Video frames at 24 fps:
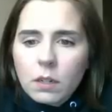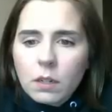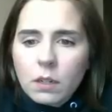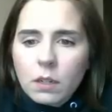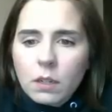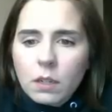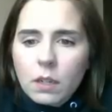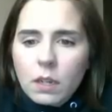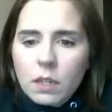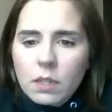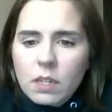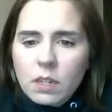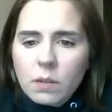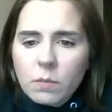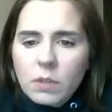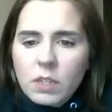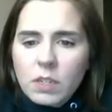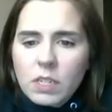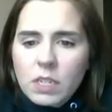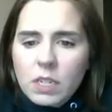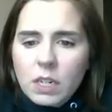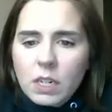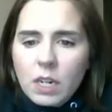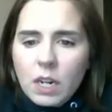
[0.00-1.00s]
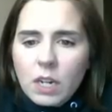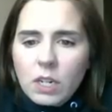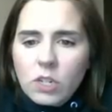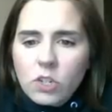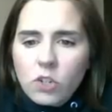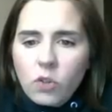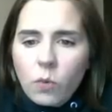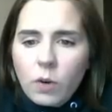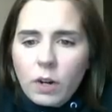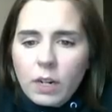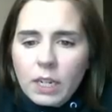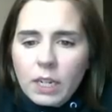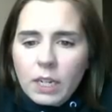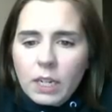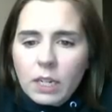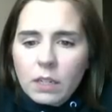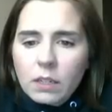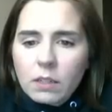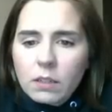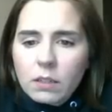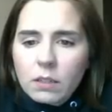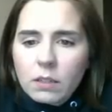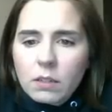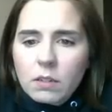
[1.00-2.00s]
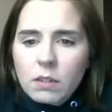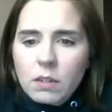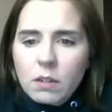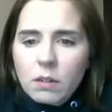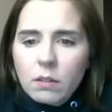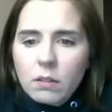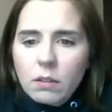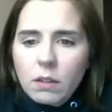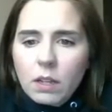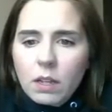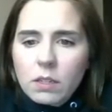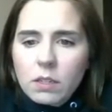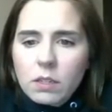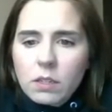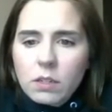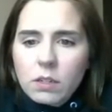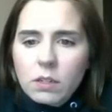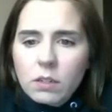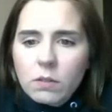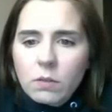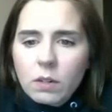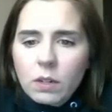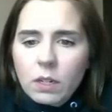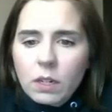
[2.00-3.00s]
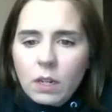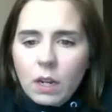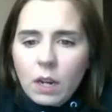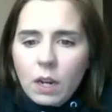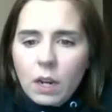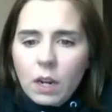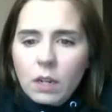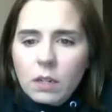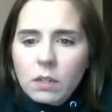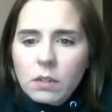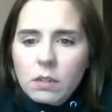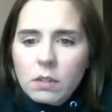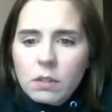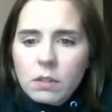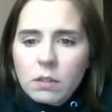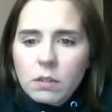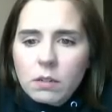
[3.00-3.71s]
last time we did it at 20, so let's do it at